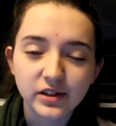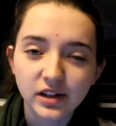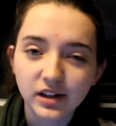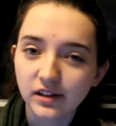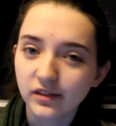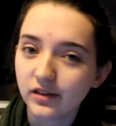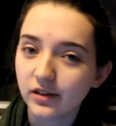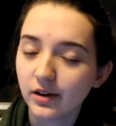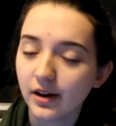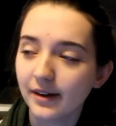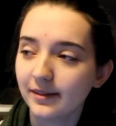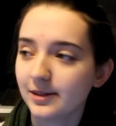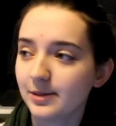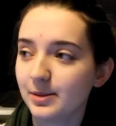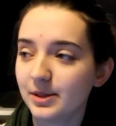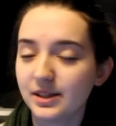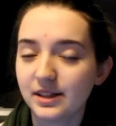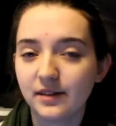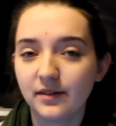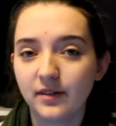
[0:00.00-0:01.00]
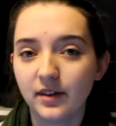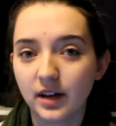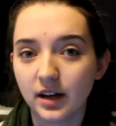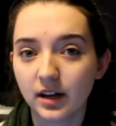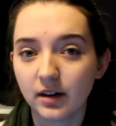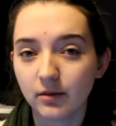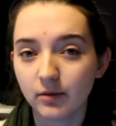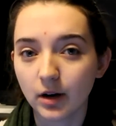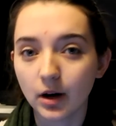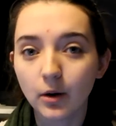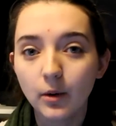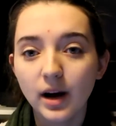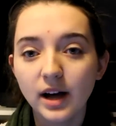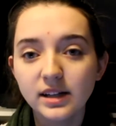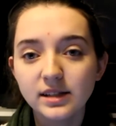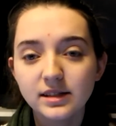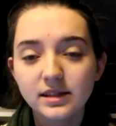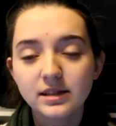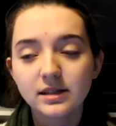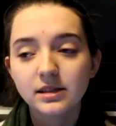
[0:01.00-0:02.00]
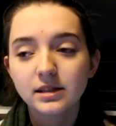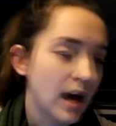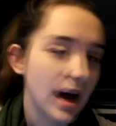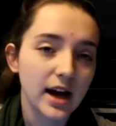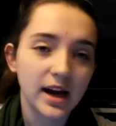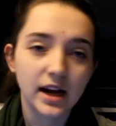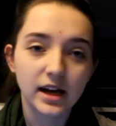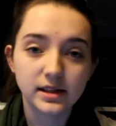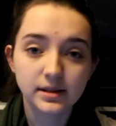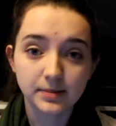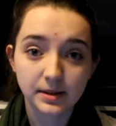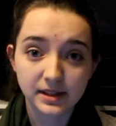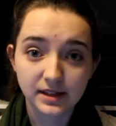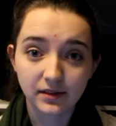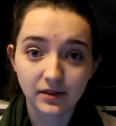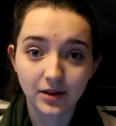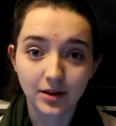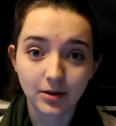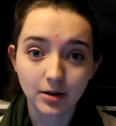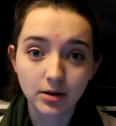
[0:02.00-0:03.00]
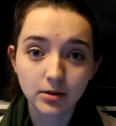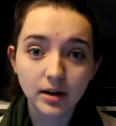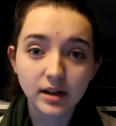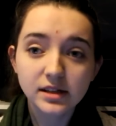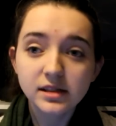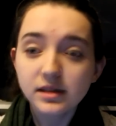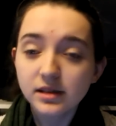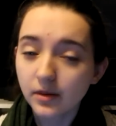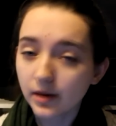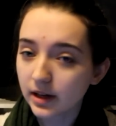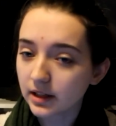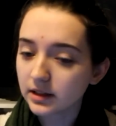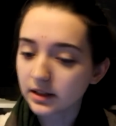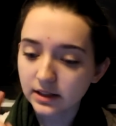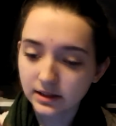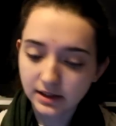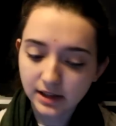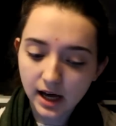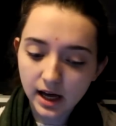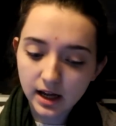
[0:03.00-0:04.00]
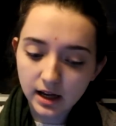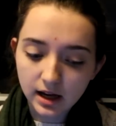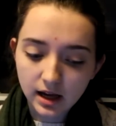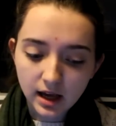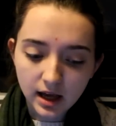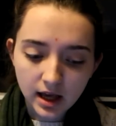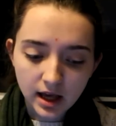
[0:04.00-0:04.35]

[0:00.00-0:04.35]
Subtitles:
or if you have specific requests. I had specific requests, so I clicked that.